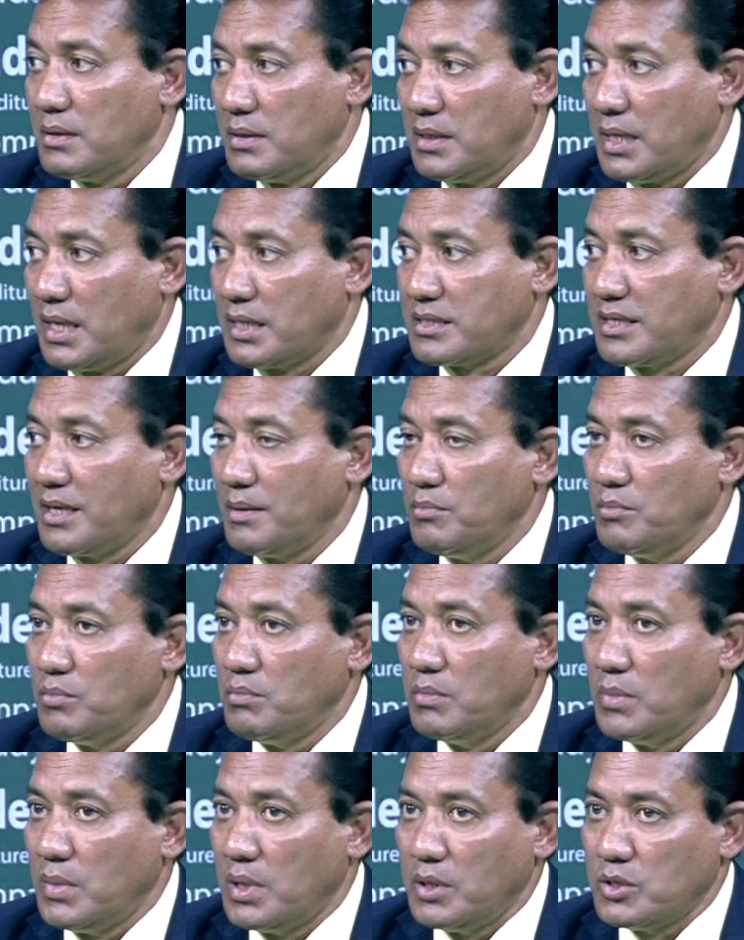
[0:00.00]
Last time
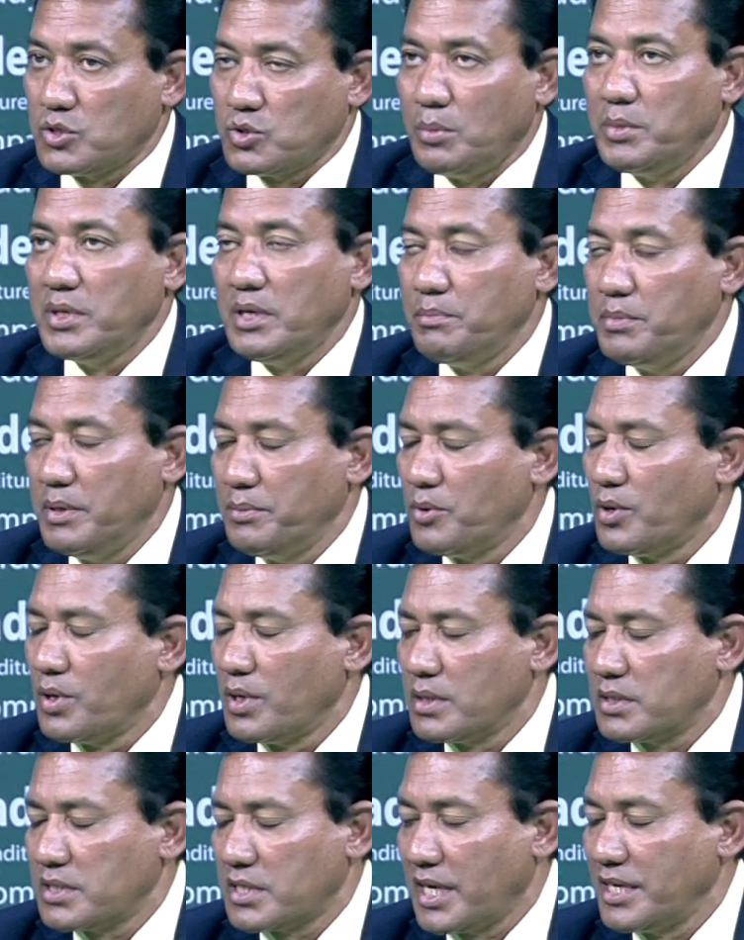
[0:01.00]
so many
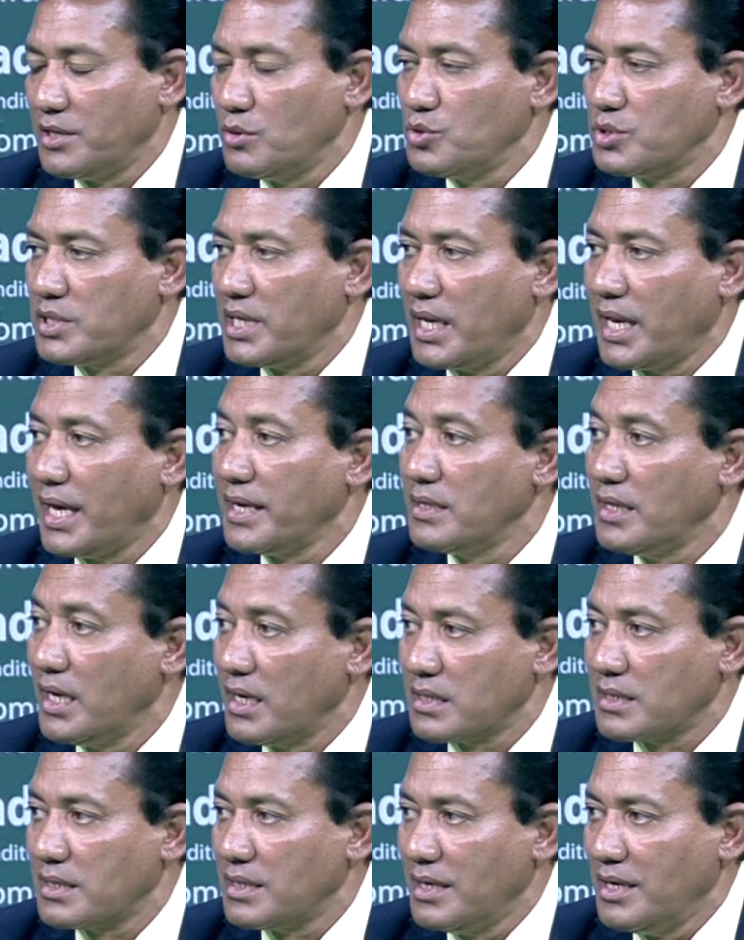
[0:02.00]
people try to say like
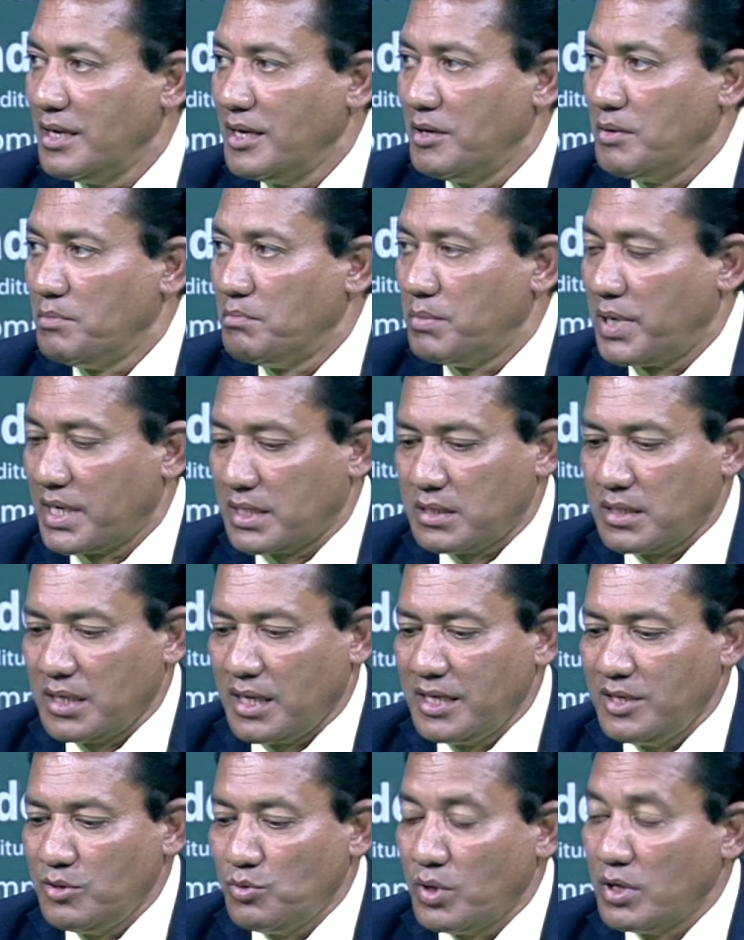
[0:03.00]
that, but
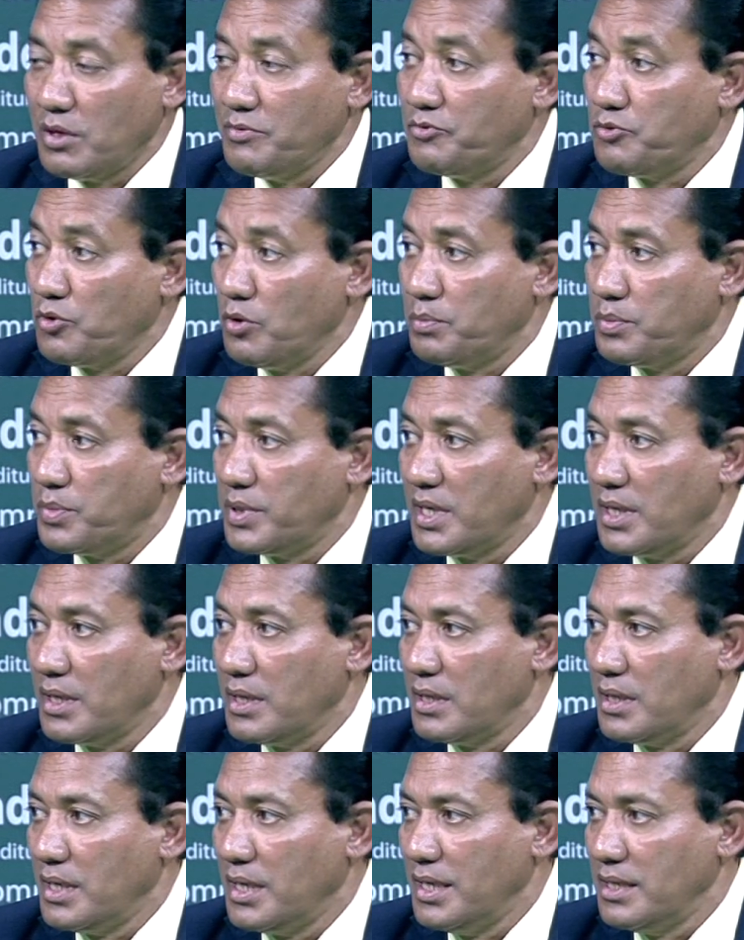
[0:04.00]
Hero Alam proved
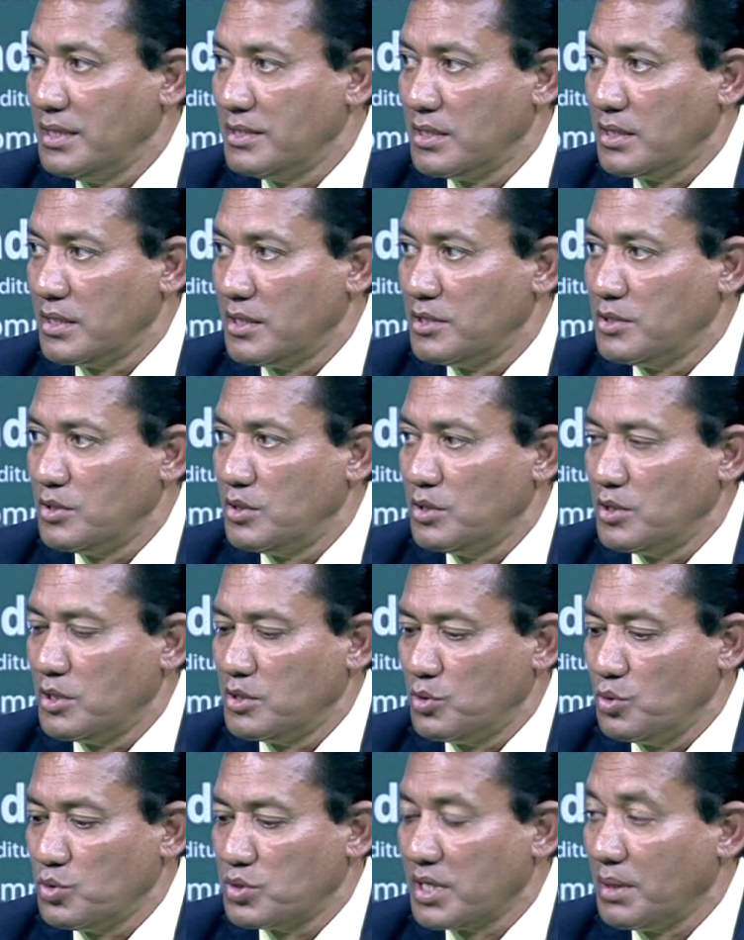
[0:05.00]
he is
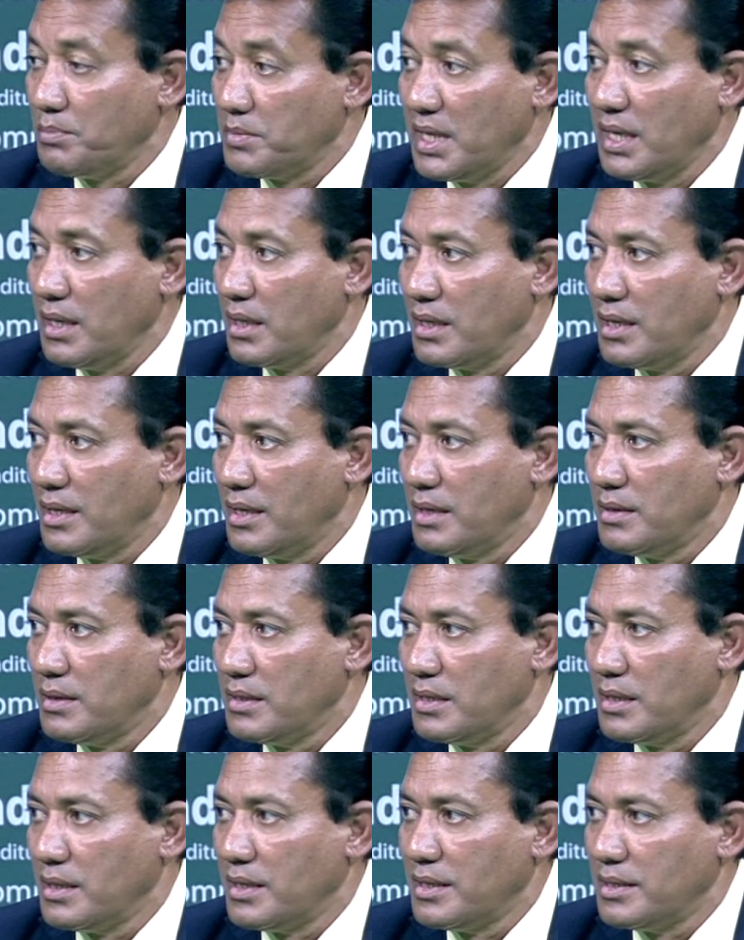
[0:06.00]
do something
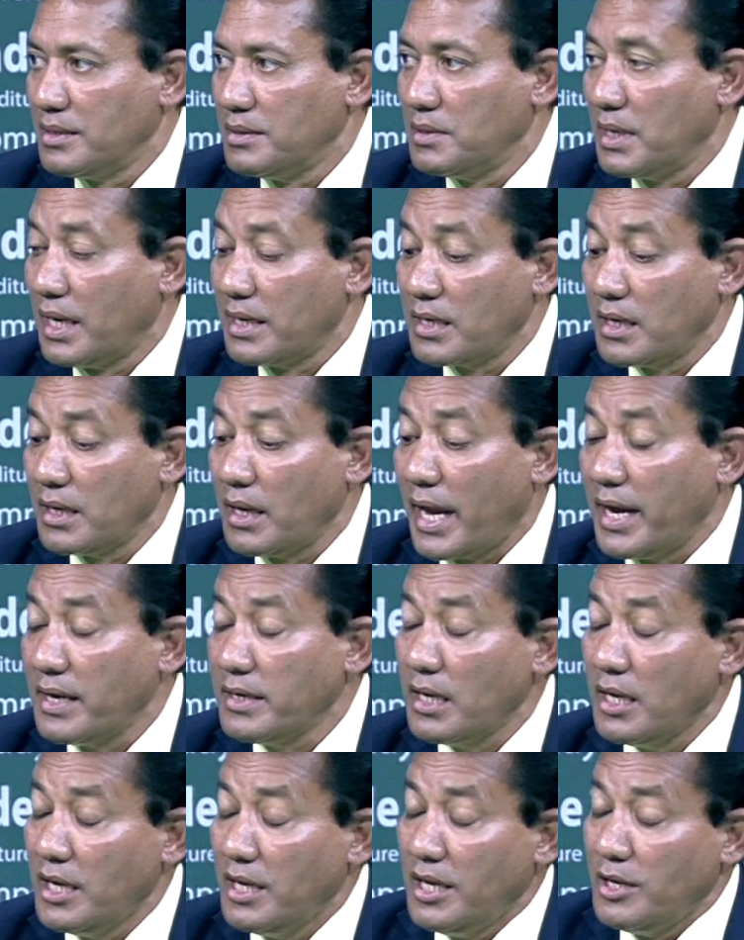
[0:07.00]

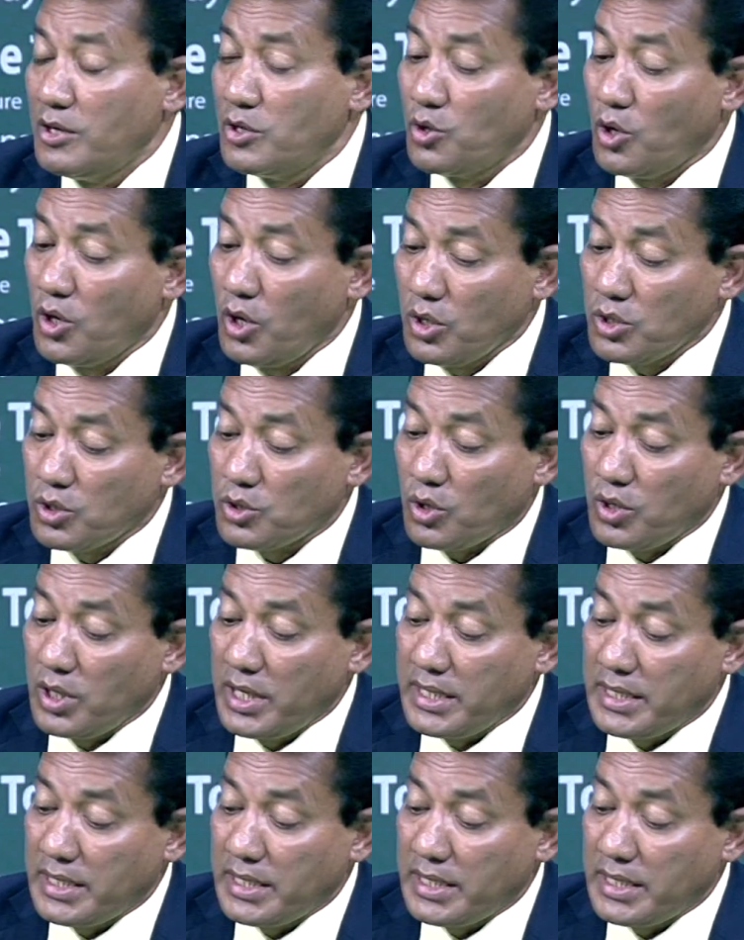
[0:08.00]
And not only